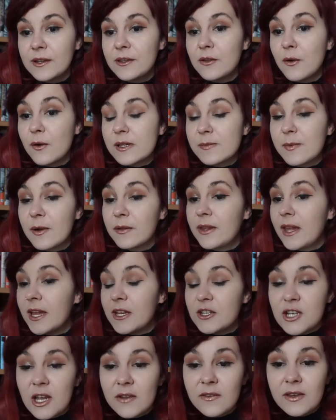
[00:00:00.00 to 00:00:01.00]
It talks about the
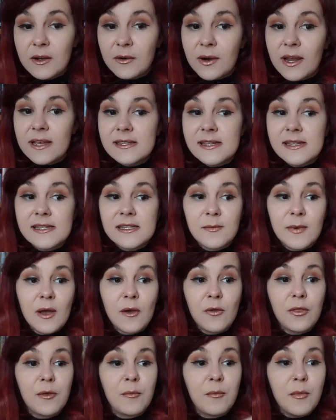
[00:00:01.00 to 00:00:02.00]
HIV crisis,
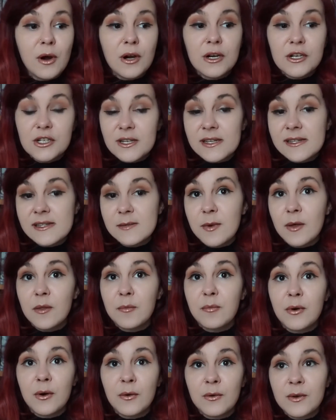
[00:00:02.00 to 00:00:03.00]
about the marches, about
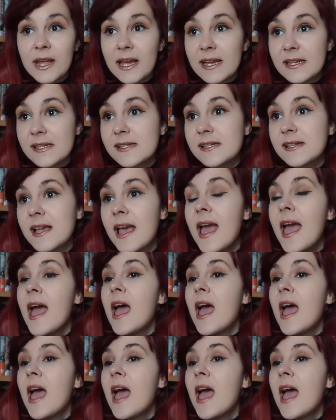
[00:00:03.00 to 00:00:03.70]
the protests,